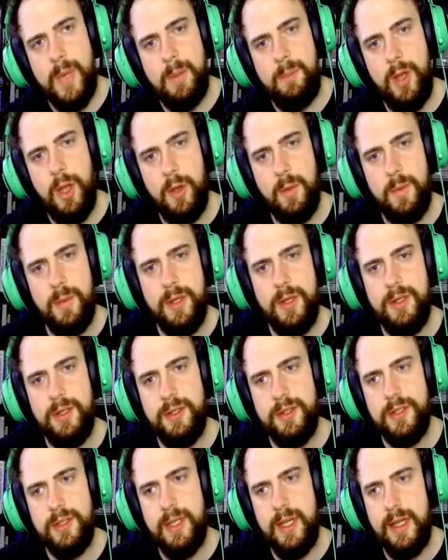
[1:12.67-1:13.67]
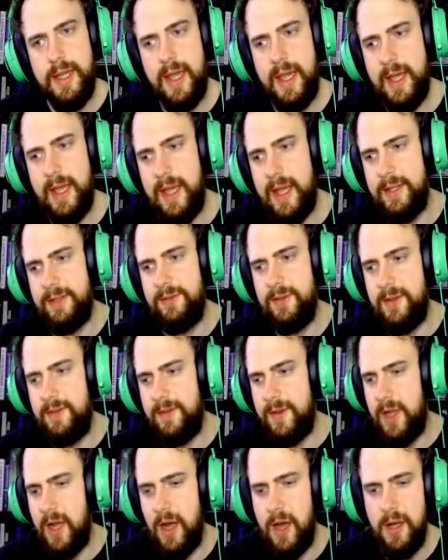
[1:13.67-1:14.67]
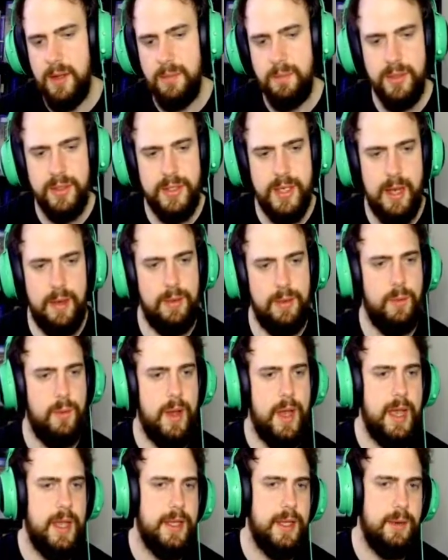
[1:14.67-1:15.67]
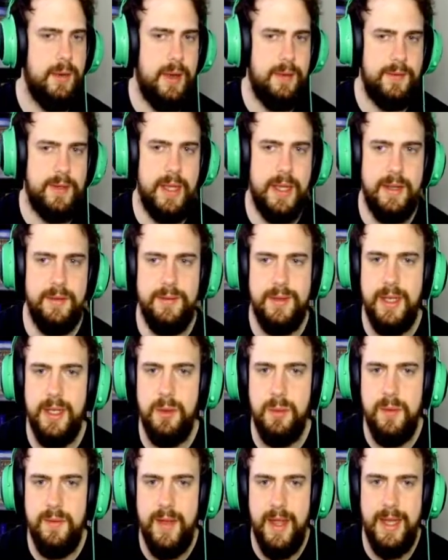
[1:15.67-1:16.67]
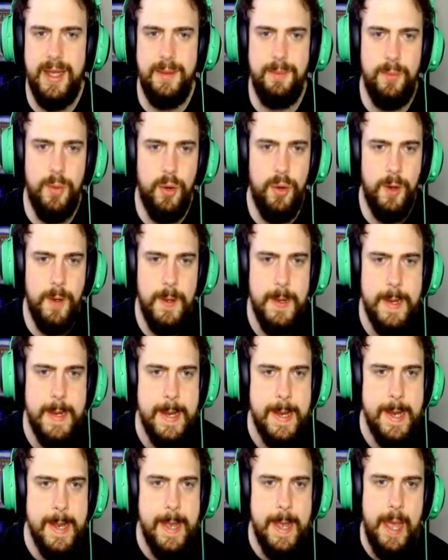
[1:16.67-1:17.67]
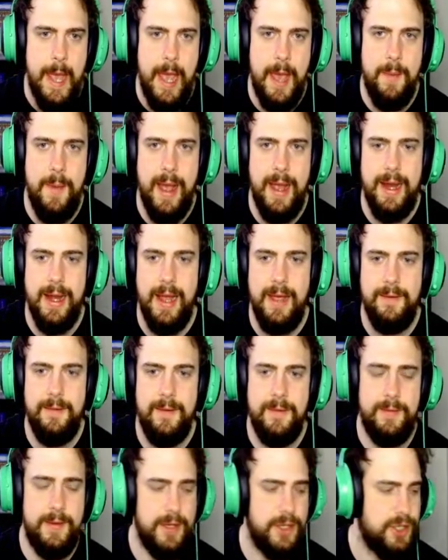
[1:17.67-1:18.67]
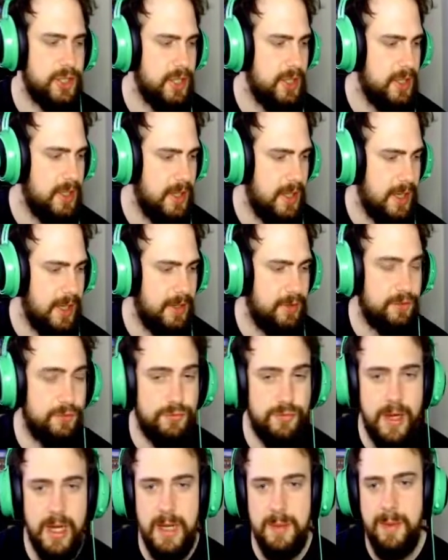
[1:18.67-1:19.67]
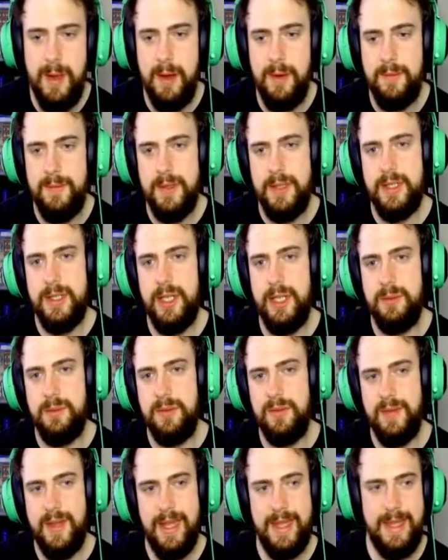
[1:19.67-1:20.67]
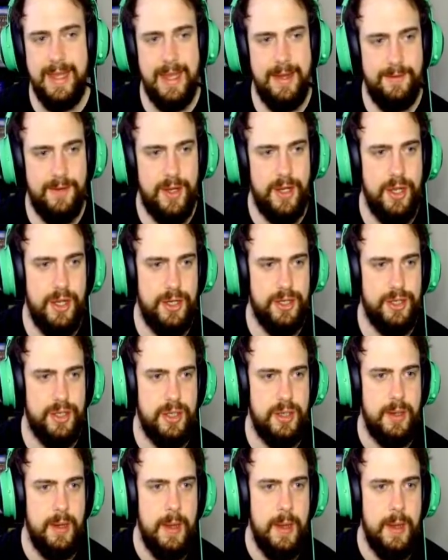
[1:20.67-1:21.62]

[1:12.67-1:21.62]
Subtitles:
permanent. It gets rid of a card, puts it out of the way. You don't have to kind of deal with it anymore. Acolyte of Affliction is really powerful in terms of getting that recursion.